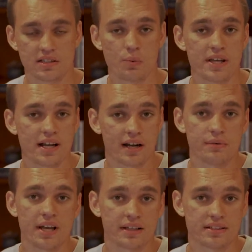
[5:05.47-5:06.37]
way that I
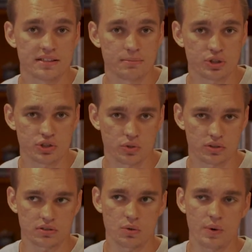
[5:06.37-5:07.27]
react to Dima's
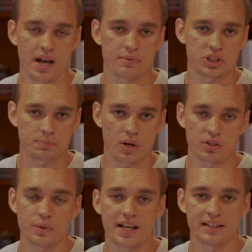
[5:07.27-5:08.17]
joke, the way I
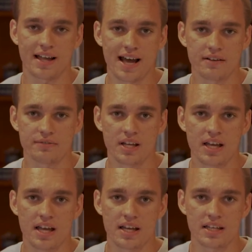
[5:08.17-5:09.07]
respond, the way I laugh,
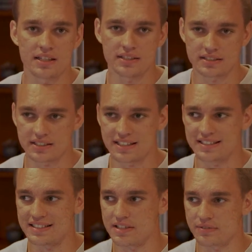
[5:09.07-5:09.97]
is
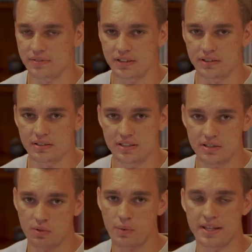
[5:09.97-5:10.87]
different
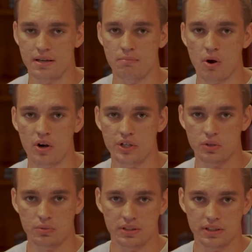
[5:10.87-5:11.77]
than the way that
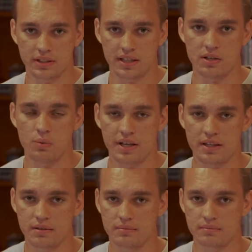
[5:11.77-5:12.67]
Mario would. And the way
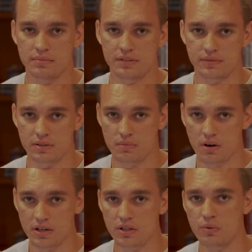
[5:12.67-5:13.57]
that my friend
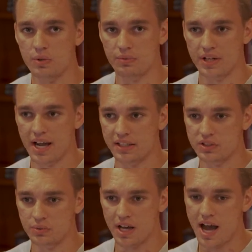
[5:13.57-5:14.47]
Mario would
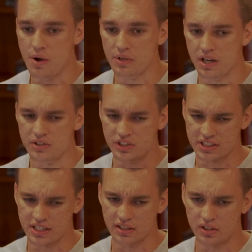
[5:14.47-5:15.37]
react to it, I would
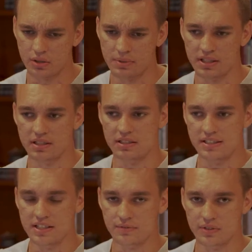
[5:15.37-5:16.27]
understand a little bit
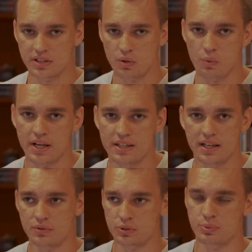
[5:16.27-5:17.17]
different the way
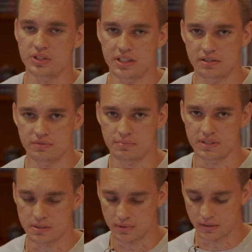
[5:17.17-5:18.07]
that it was presented
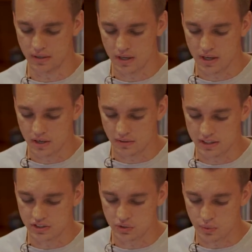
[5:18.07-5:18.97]
from Dima,
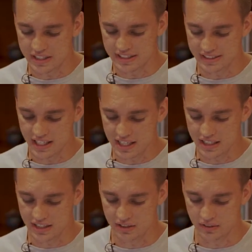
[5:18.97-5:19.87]
right? So what he's
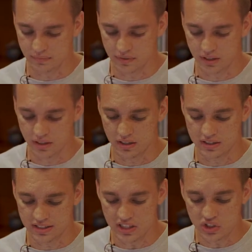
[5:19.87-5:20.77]
saying here
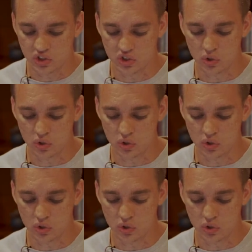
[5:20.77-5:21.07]
is each